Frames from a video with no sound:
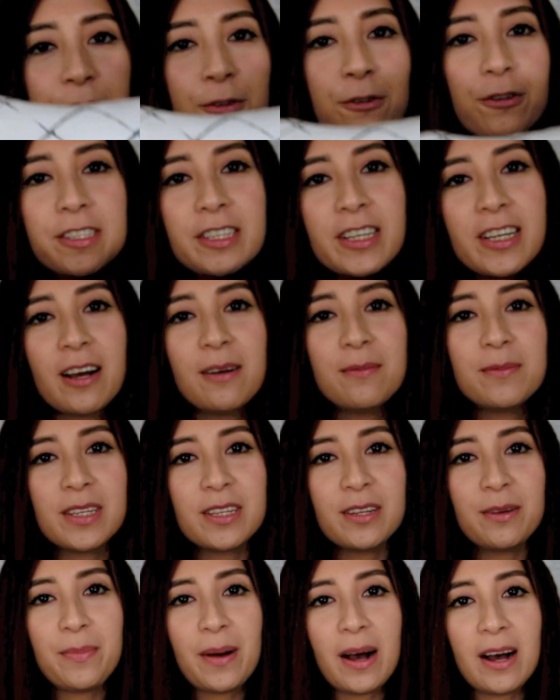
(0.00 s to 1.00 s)
course, it comes
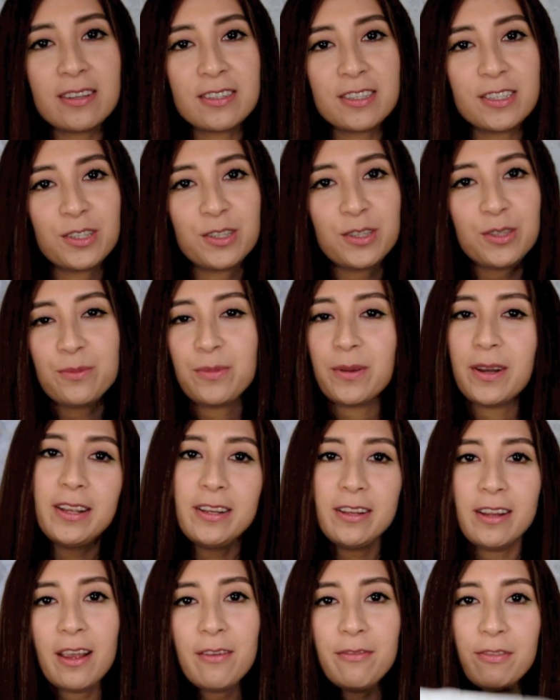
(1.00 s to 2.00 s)
in a box too, but
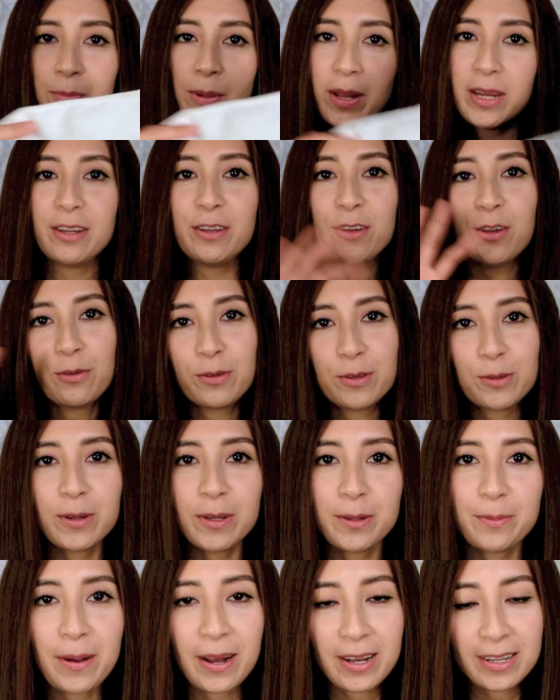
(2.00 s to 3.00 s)
everybody knows what
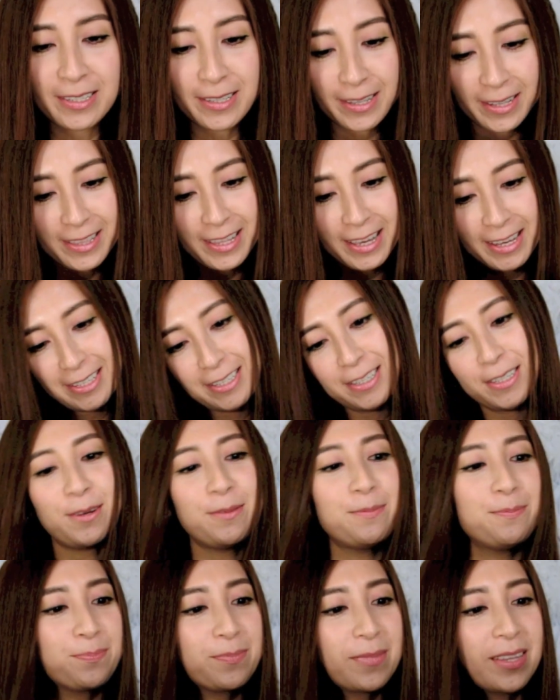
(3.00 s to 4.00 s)
the box looked like,
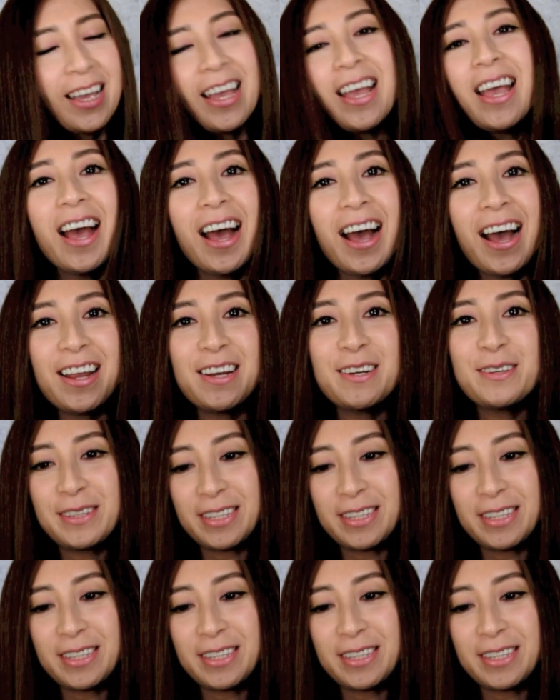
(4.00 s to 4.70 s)
so I don't